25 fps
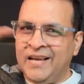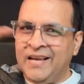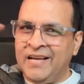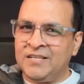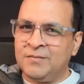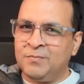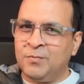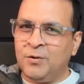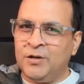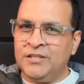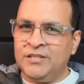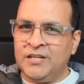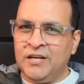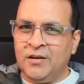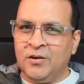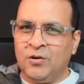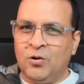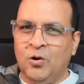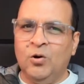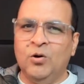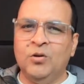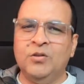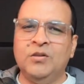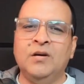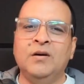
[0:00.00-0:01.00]
exponential
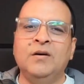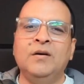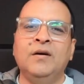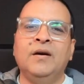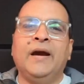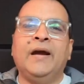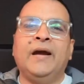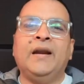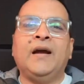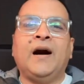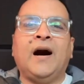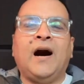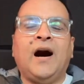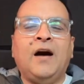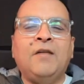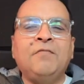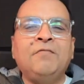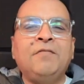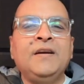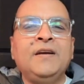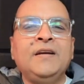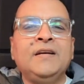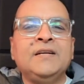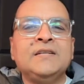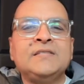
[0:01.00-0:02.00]
growth and
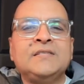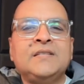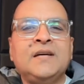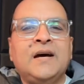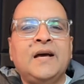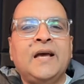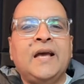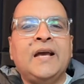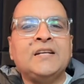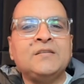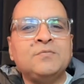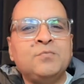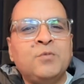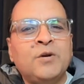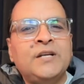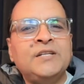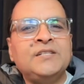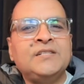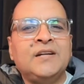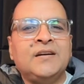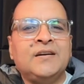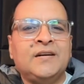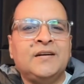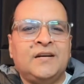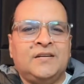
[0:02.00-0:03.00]
halving is the
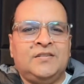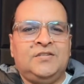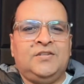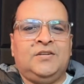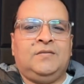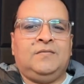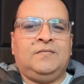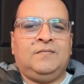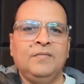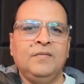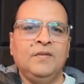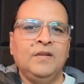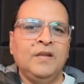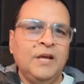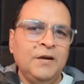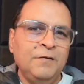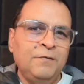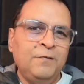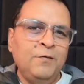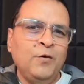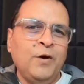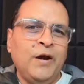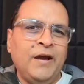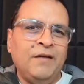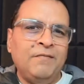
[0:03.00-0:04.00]
exponential reduction. If
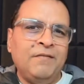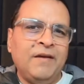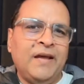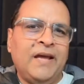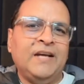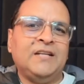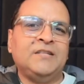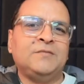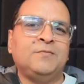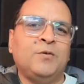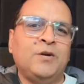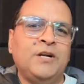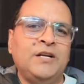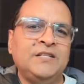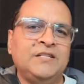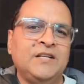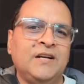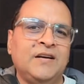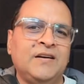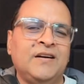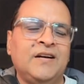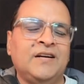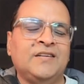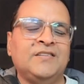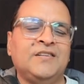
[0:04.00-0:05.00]
you have exponential
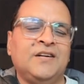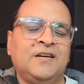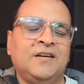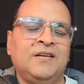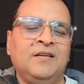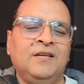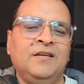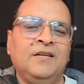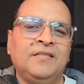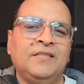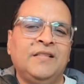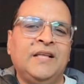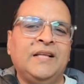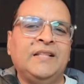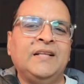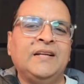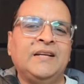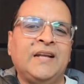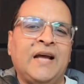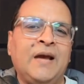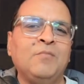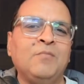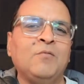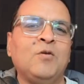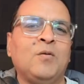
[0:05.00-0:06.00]
reduction, then the
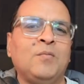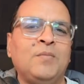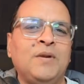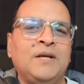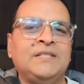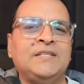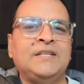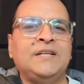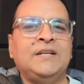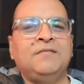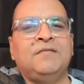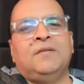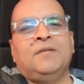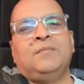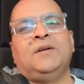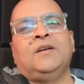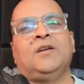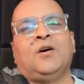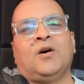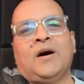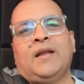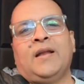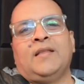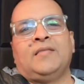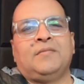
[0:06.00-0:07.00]
time complexity will be
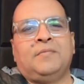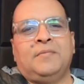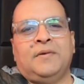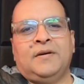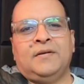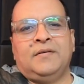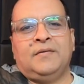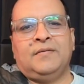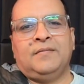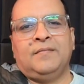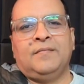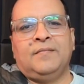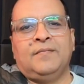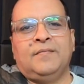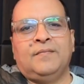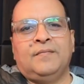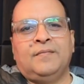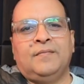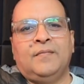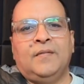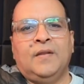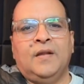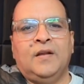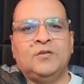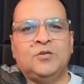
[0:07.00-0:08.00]
logarithmic.
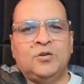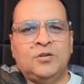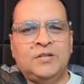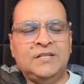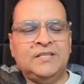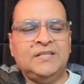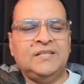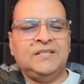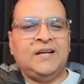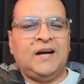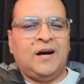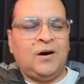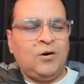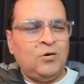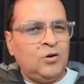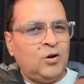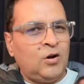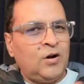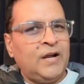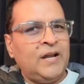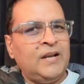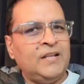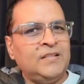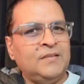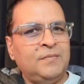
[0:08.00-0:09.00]
So this is how
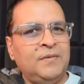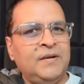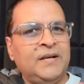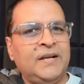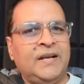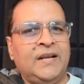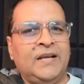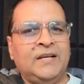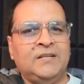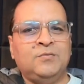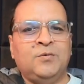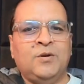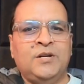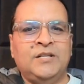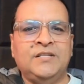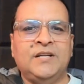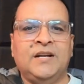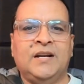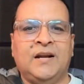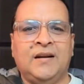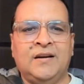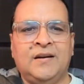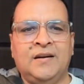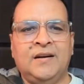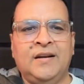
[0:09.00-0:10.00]
logarithmic and exponential
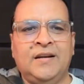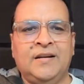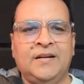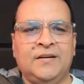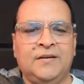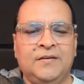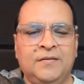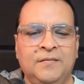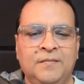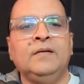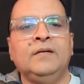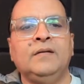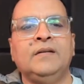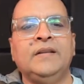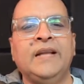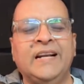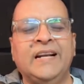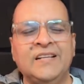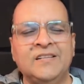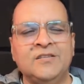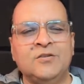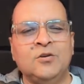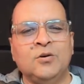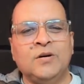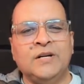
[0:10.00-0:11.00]
are related. Let
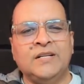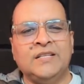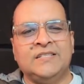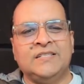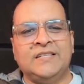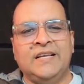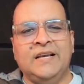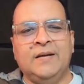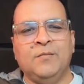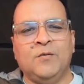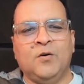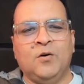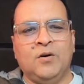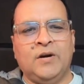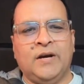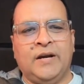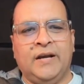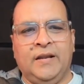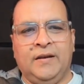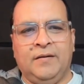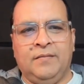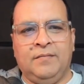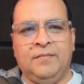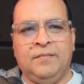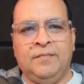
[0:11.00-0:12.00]
us look at the same code
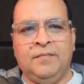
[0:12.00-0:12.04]
again.